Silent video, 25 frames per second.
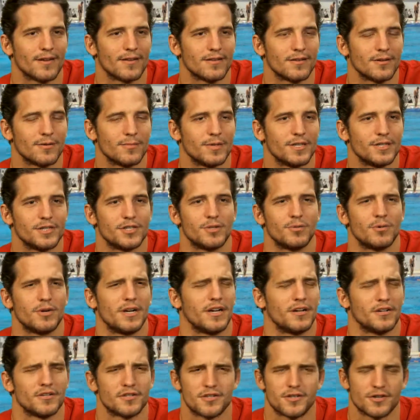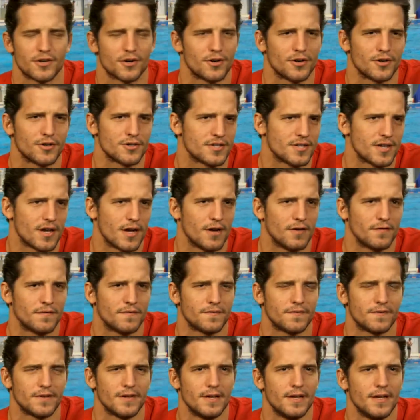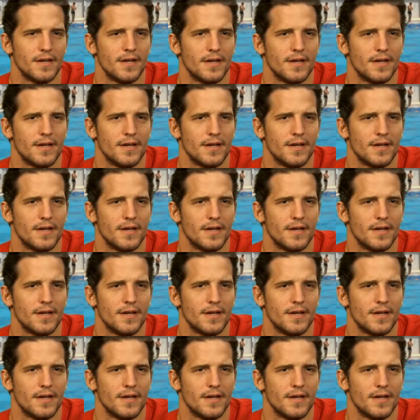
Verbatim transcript: a little bit. She wouldn't assert herself